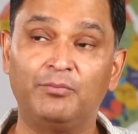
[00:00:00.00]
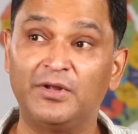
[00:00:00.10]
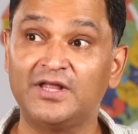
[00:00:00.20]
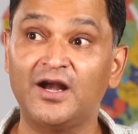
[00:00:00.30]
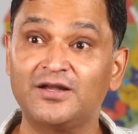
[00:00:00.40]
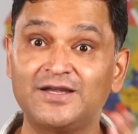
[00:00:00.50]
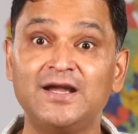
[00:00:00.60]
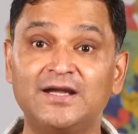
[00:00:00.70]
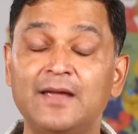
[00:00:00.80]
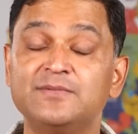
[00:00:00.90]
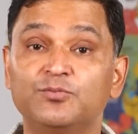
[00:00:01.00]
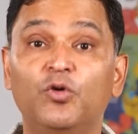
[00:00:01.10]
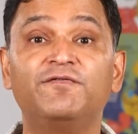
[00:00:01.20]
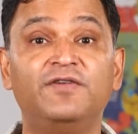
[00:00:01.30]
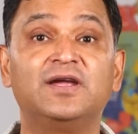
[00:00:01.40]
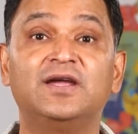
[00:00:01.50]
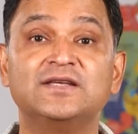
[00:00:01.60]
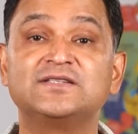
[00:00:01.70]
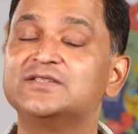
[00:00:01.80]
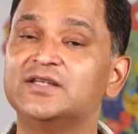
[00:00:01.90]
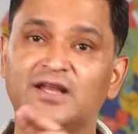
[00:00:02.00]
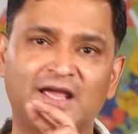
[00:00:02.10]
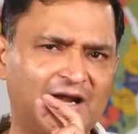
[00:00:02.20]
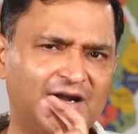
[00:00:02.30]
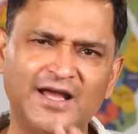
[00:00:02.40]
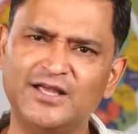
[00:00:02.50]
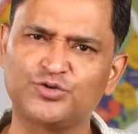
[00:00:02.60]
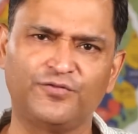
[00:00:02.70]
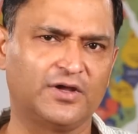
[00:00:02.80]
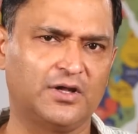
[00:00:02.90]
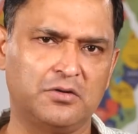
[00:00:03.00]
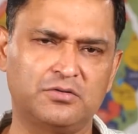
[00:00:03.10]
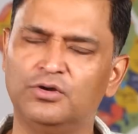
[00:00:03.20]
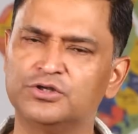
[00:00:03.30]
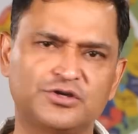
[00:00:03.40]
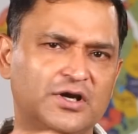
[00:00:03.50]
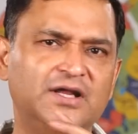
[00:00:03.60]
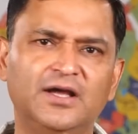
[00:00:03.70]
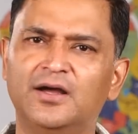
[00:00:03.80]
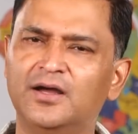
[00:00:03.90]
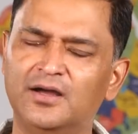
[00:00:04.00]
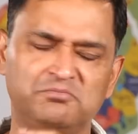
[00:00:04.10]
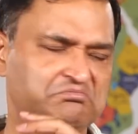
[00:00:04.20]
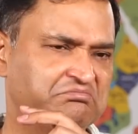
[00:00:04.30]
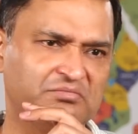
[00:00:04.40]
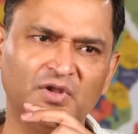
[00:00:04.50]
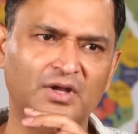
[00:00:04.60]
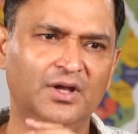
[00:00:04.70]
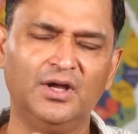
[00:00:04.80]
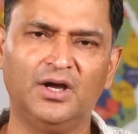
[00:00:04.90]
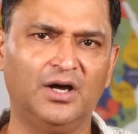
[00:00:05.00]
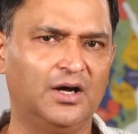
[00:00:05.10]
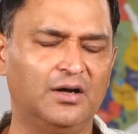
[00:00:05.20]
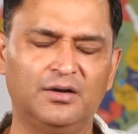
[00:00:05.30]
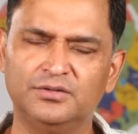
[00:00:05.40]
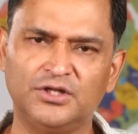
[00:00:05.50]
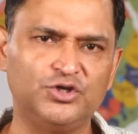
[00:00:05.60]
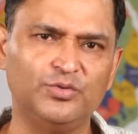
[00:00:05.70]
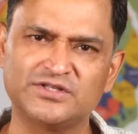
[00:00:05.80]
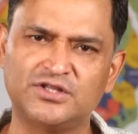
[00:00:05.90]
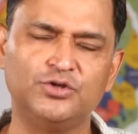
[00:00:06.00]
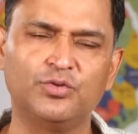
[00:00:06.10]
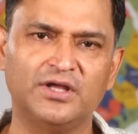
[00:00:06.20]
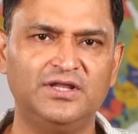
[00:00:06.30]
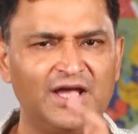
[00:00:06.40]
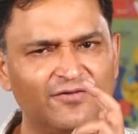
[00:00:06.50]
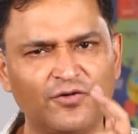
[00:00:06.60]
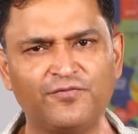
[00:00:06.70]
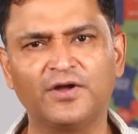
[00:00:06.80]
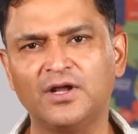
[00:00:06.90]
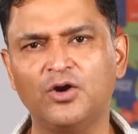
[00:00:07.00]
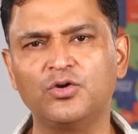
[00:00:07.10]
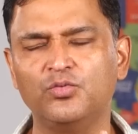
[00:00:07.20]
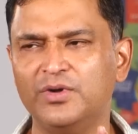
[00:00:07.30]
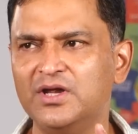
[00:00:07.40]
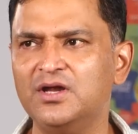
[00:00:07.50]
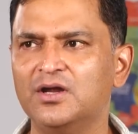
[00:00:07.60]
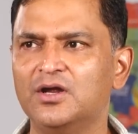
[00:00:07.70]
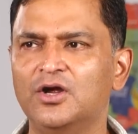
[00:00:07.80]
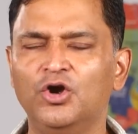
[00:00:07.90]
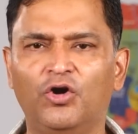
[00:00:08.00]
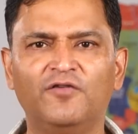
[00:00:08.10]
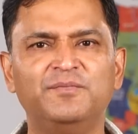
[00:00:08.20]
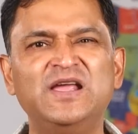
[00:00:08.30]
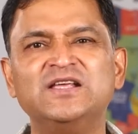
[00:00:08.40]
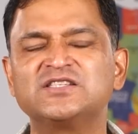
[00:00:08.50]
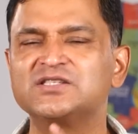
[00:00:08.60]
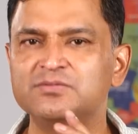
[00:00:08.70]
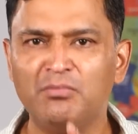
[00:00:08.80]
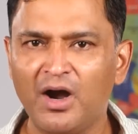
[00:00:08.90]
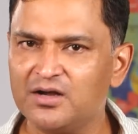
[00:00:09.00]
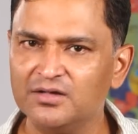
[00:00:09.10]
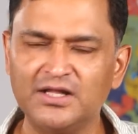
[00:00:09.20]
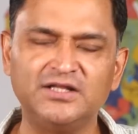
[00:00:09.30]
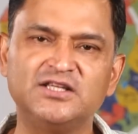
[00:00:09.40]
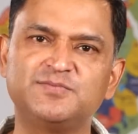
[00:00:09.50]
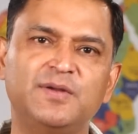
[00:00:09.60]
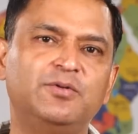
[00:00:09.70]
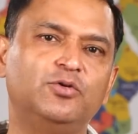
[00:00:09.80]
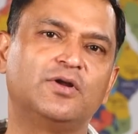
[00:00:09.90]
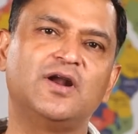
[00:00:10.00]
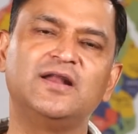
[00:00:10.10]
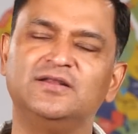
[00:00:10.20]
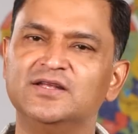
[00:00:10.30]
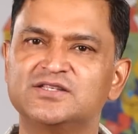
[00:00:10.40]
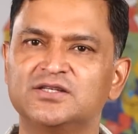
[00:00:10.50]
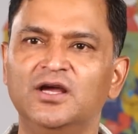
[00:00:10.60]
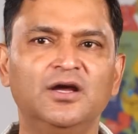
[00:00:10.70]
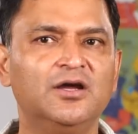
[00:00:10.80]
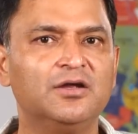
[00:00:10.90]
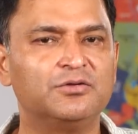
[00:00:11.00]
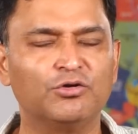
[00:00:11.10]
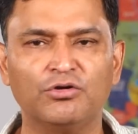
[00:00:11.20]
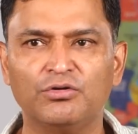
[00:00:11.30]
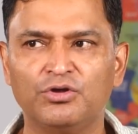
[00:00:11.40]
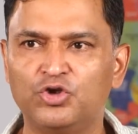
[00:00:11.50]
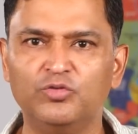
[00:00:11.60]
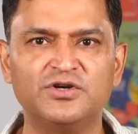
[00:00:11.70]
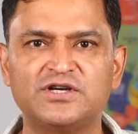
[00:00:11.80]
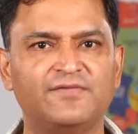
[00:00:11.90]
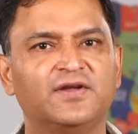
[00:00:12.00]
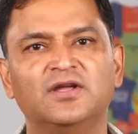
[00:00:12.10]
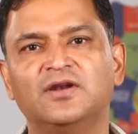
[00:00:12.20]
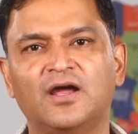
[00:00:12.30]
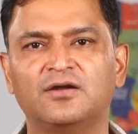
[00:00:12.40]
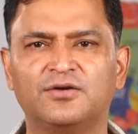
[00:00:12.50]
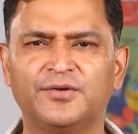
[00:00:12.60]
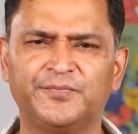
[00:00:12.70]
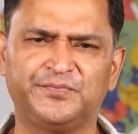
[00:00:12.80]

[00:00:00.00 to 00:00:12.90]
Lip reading: But there are 10 times more fake cases, and Canada has to figure out, Australia, the US, the UK, they have to figure out a way of being smarter than these people who are running this, human trafficking racket.